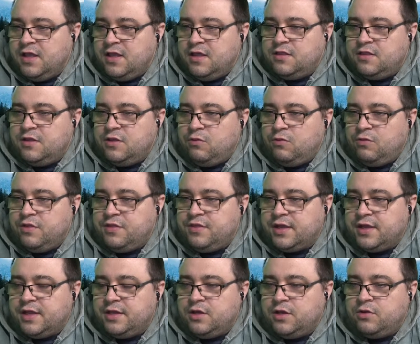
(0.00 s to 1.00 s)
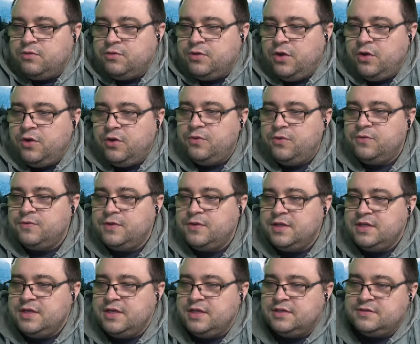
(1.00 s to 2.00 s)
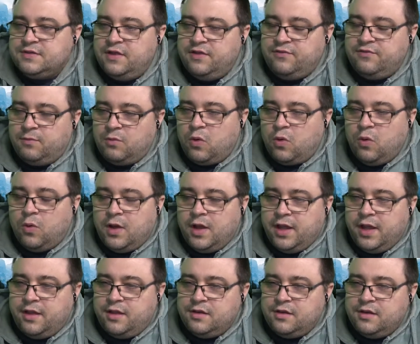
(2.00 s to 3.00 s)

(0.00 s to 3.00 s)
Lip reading: The only thing I don't know is if I'm quiet,